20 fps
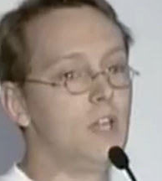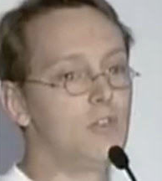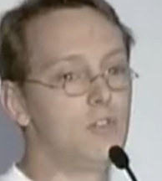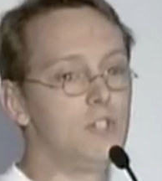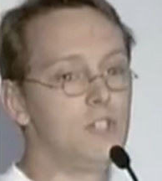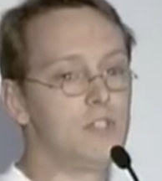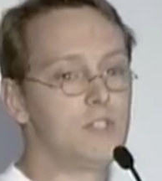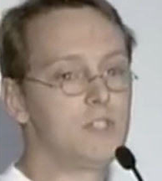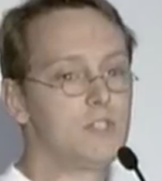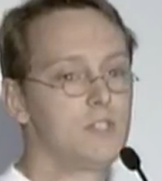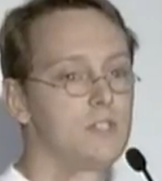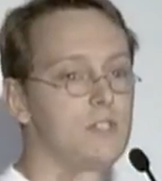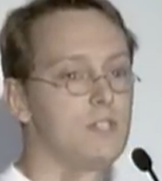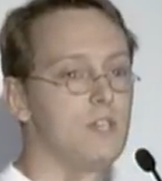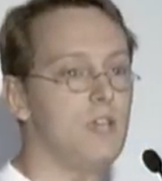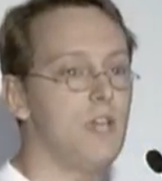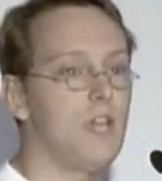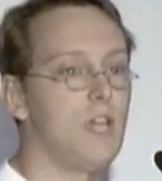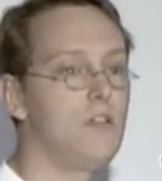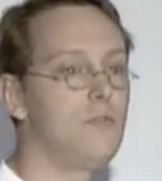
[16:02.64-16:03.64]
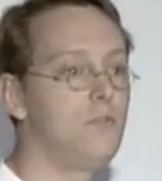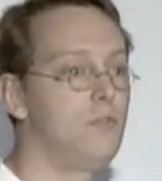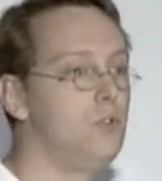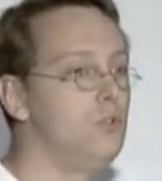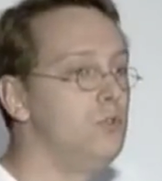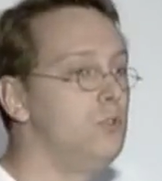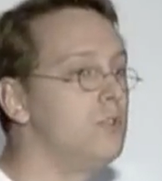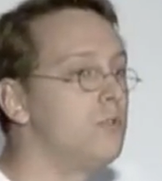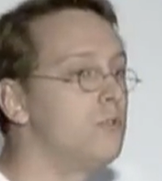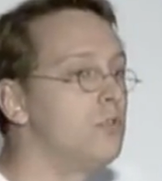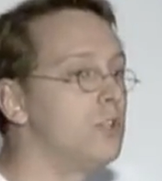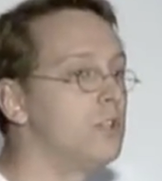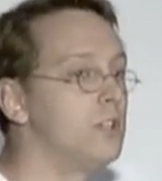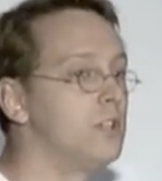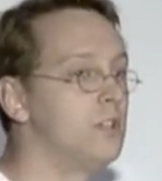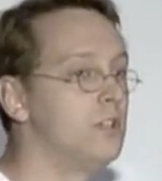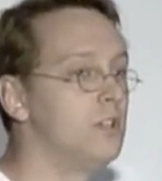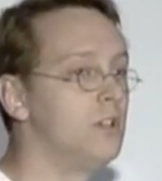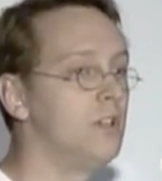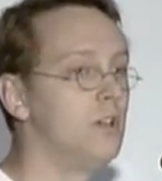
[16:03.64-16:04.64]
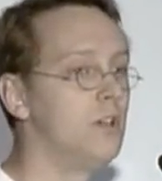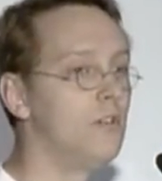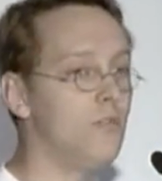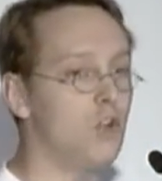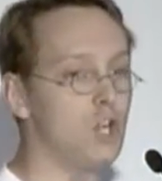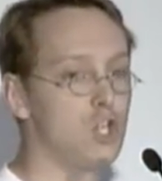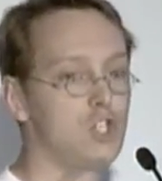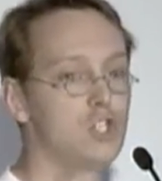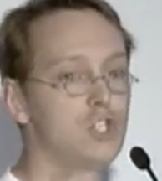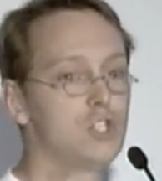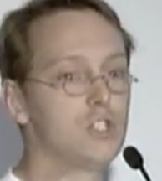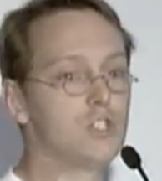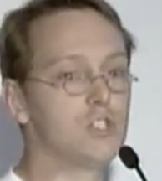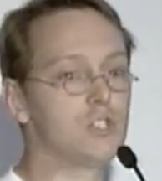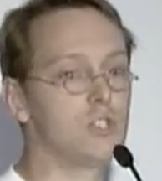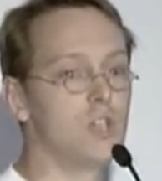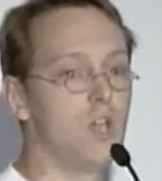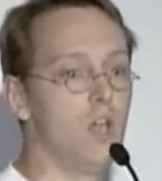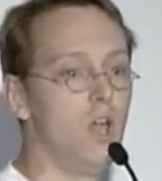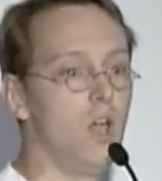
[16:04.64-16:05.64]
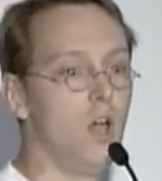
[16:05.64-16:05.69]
addresses have 2 different functions.